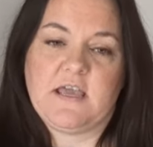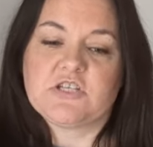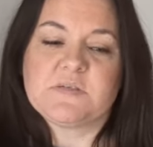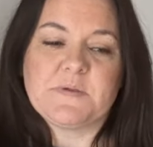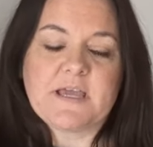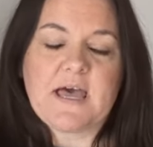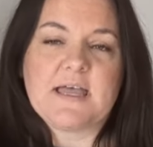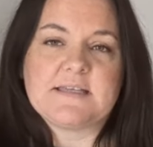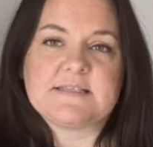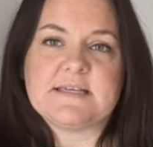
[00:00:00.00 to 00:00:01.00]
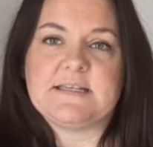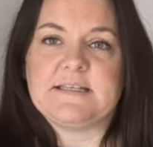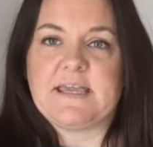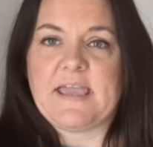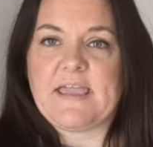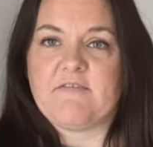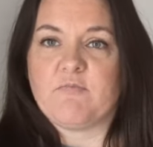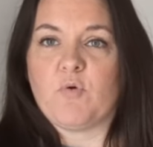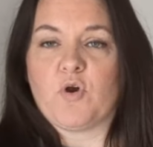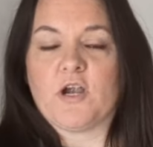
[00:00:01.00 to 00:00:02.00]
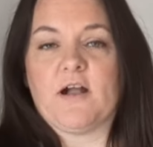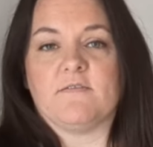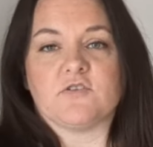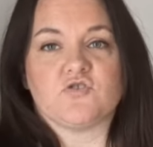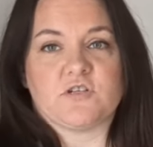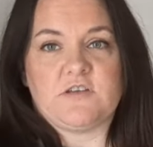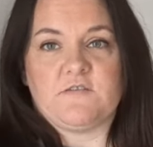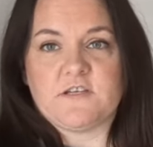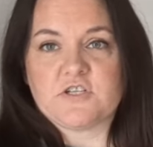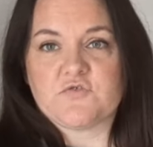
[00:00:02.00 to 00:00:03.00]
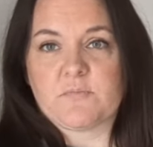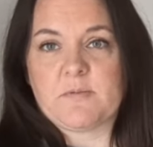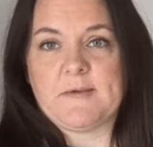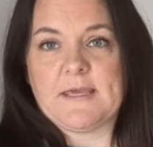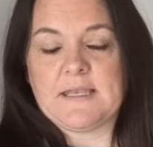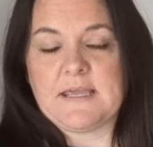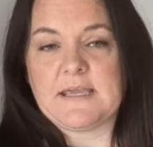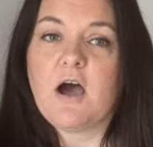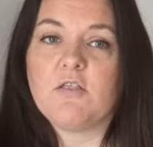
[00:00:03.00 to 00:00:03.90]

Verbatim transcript: just because it gave more of a streaky finish from the beginning,